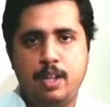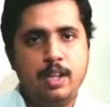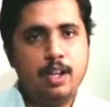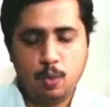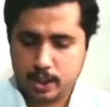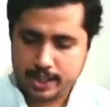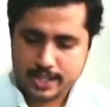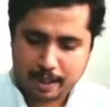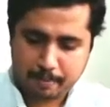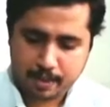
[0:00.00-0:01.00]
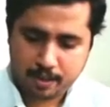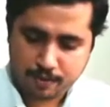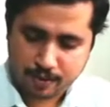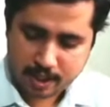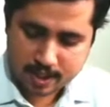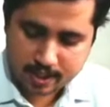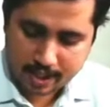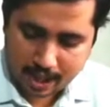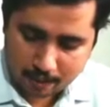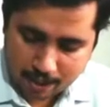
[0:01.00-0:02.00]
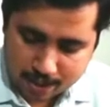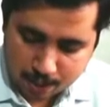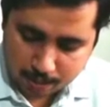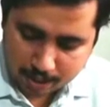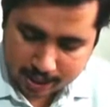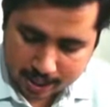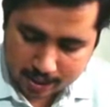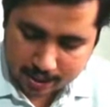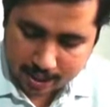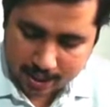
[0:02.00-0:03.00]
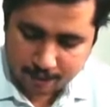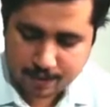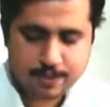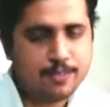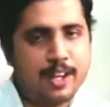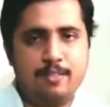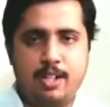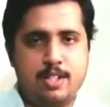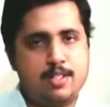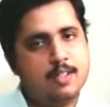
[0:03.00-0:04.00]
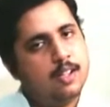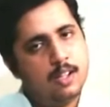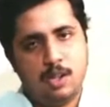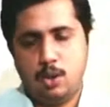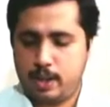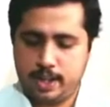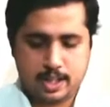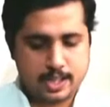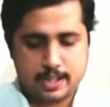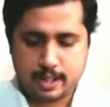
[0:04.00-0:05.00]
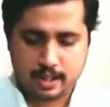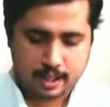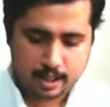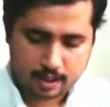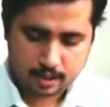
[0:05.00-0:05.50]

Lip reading: Now what is happening? First, they have assumed that the life is 5 years. Okay, consider that.